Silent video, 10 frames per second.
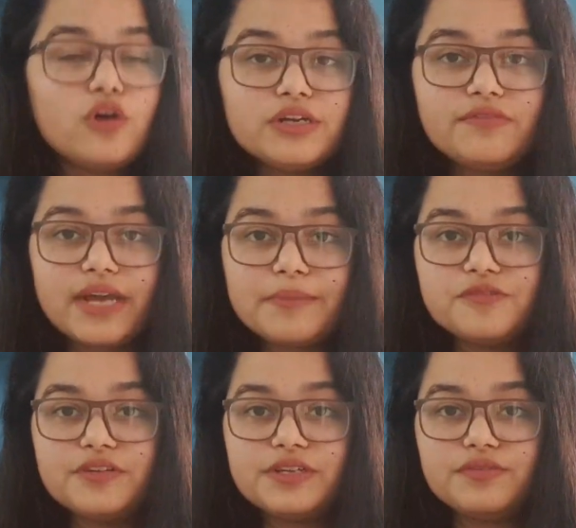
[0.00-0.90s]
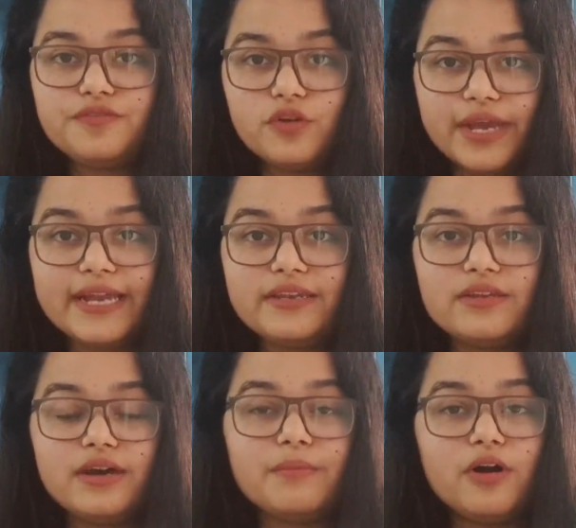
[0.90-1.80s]
a lot of times we
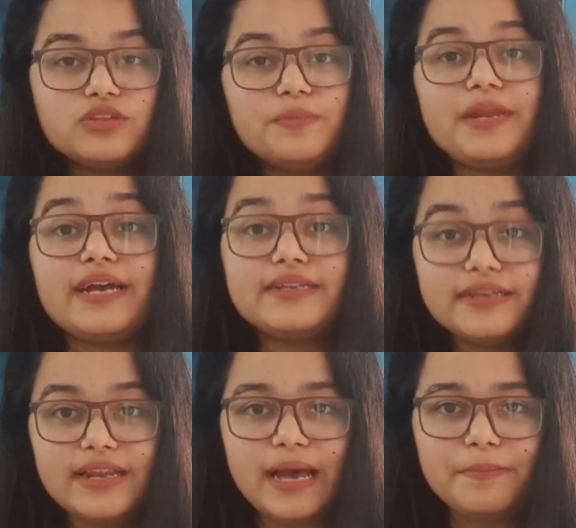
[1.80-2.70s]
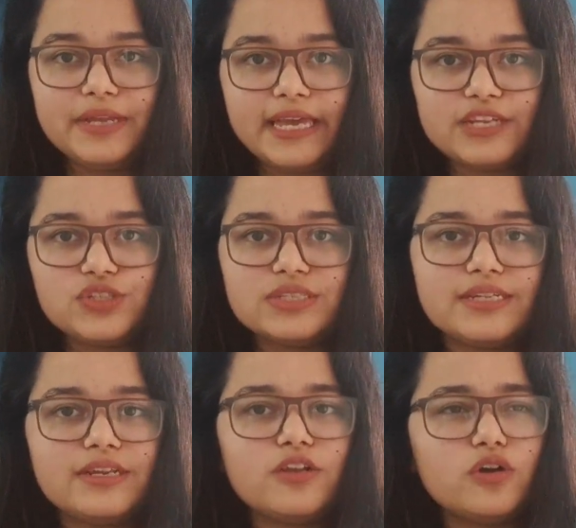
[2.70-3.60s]
forget about the practical applications,